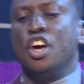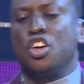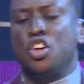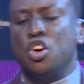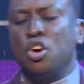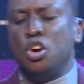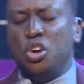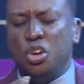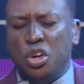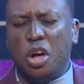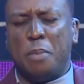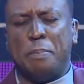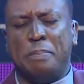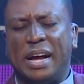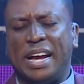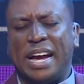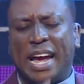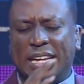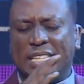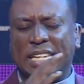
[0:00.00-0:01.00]
You look
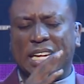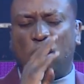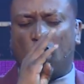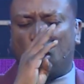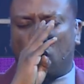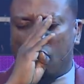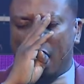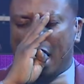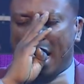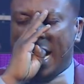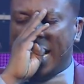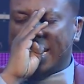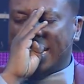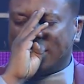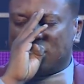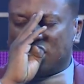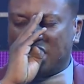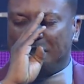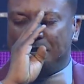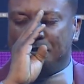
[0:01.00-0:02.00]
back and you say, oh, and I
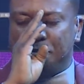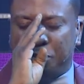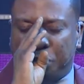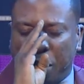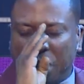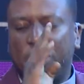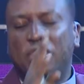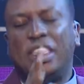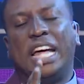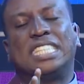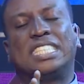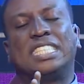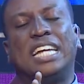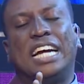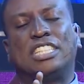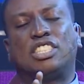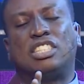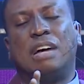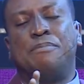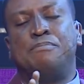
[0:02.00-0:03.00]
should have bought that.
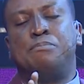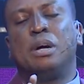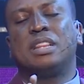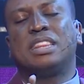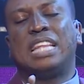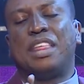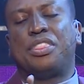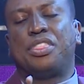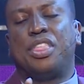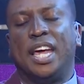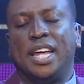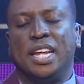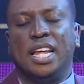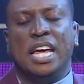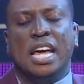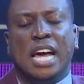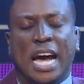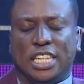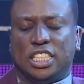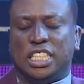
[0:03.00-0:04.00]
I should have bought that thing.
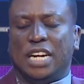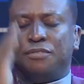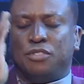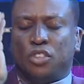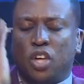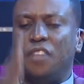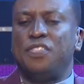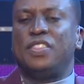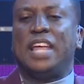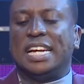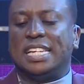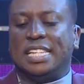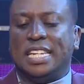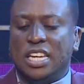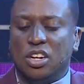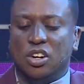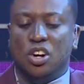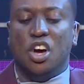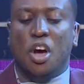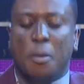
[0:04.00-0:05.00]
I should have done that
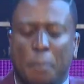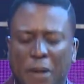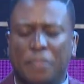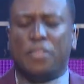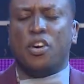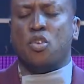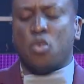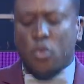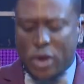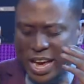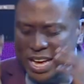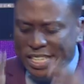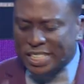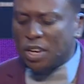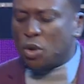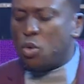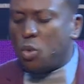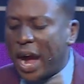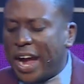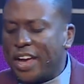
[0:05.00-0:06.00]
deal. But the
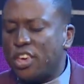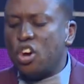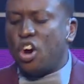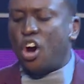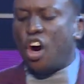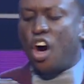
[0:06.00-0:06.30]
reason why you